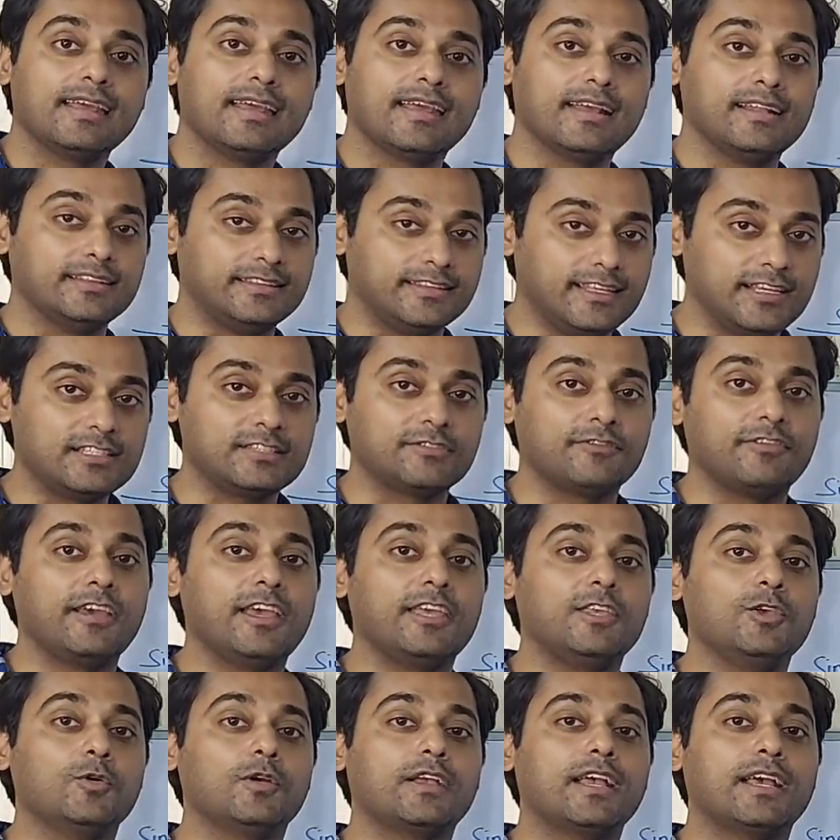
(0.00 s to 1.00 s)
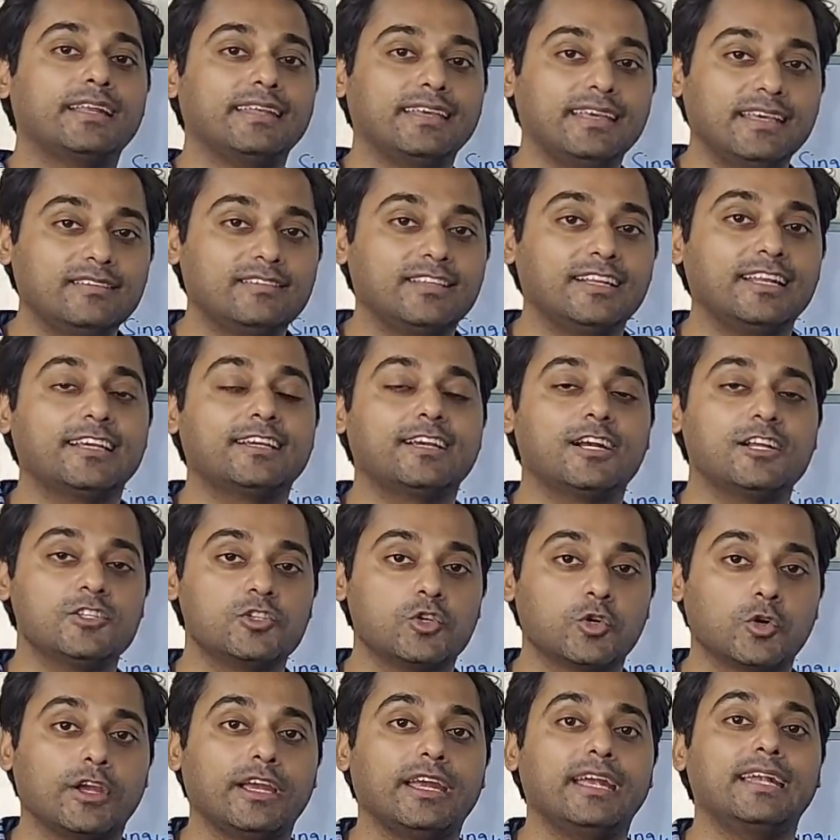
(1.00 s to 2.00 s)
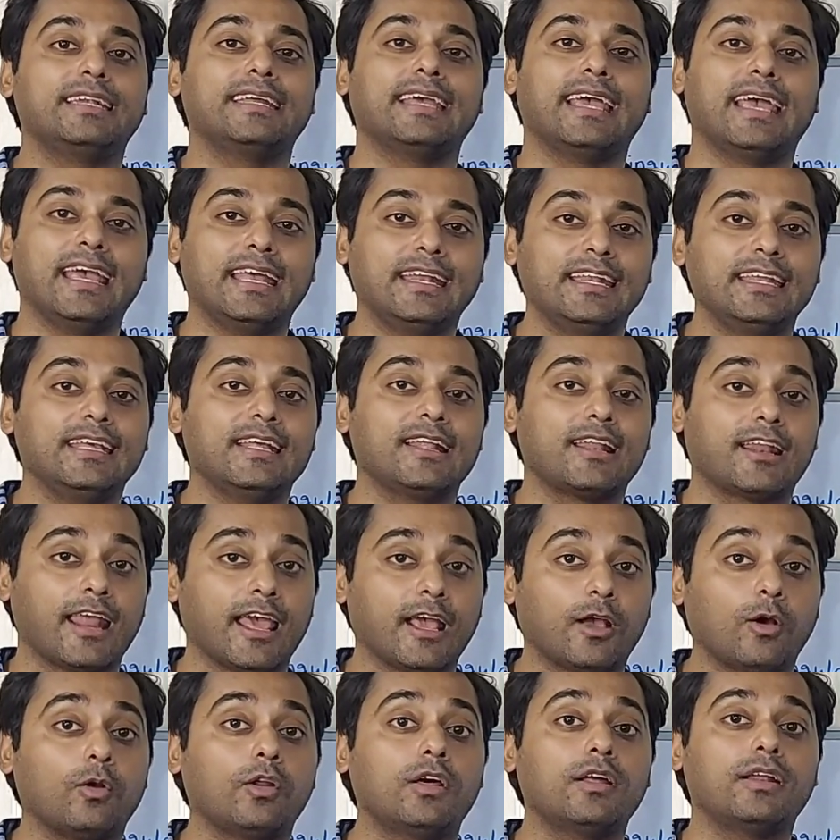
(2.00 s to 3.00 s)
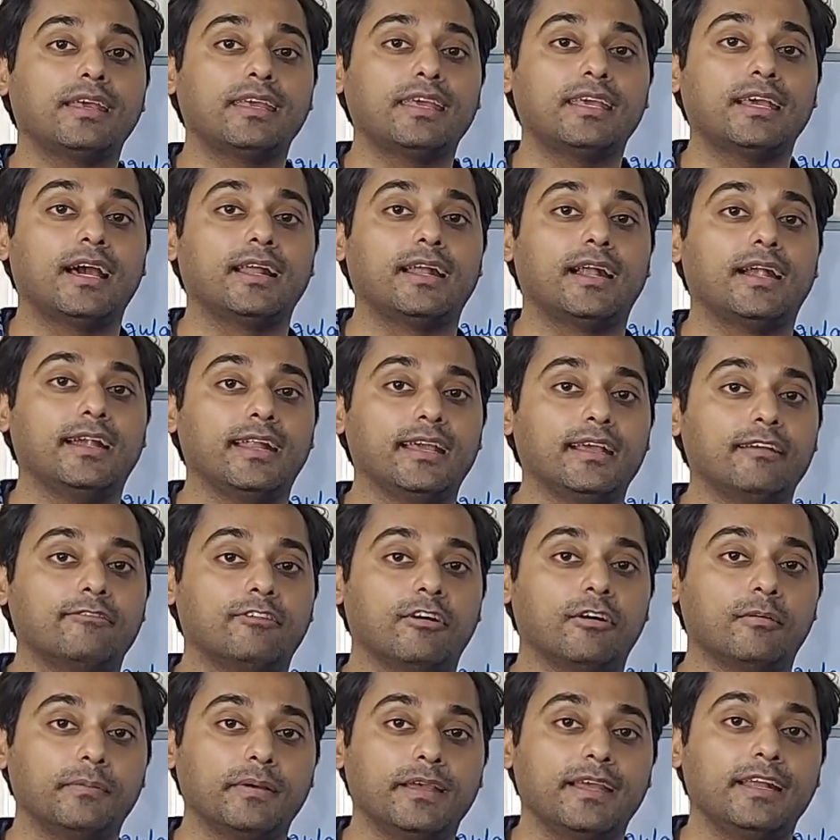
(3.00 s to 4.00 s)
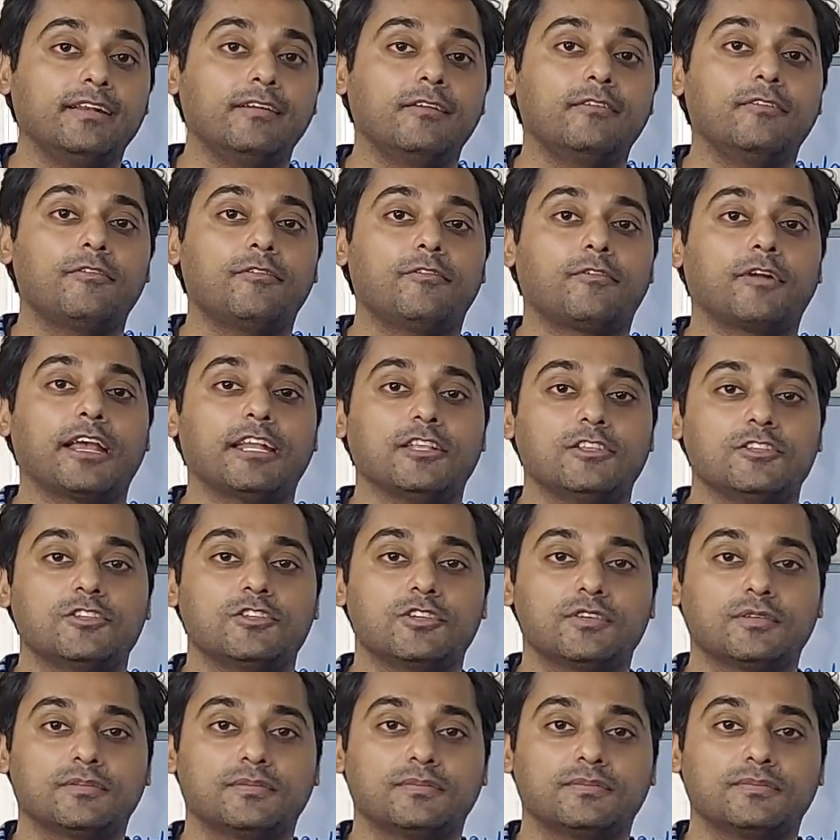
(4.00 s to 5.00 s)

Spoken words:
In this way, you can easily conjugate any regular ER ending verb in French.